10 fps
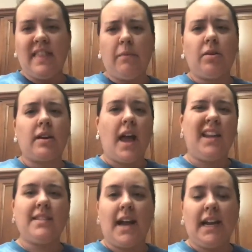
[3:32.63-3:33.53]
they were kind
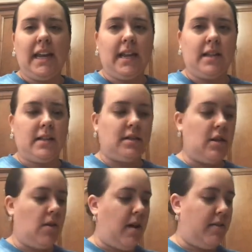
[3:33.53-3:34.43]
of tiny, and
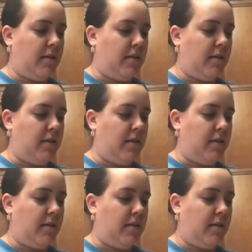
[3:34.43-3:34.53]
so